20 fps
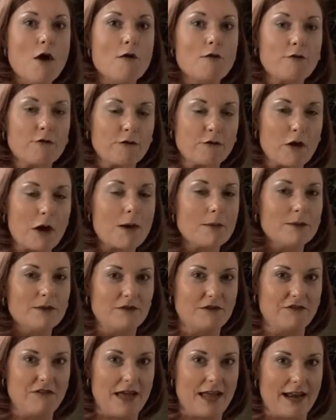from
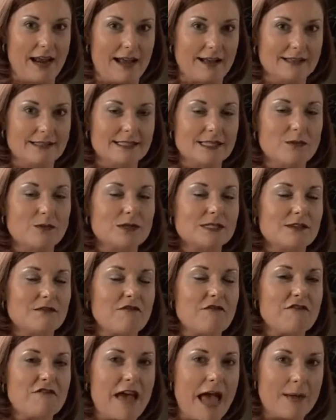FedEx. It was a
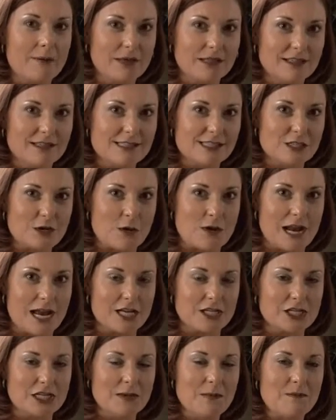fabulous
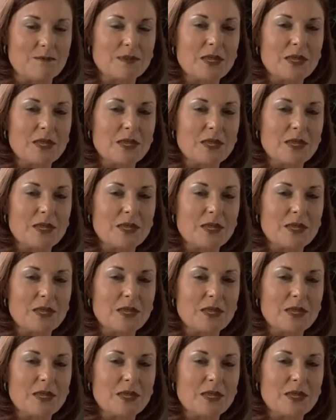donation.